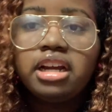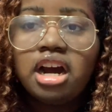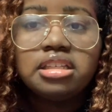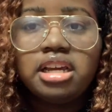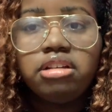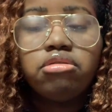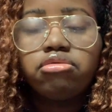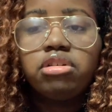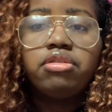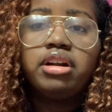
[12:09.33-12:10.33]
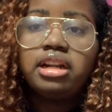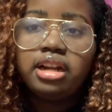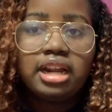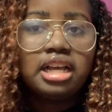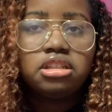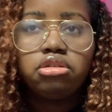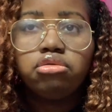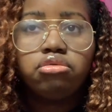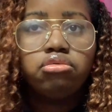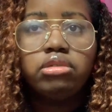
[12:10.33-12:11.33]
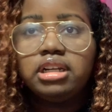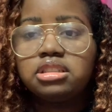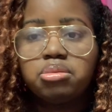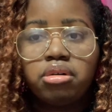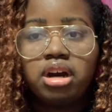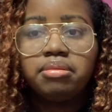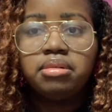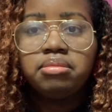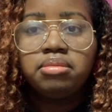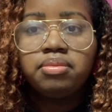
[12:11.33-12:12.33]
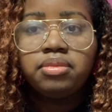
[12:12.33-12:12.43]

contact you 3 or 4 days later asking you what is the problem.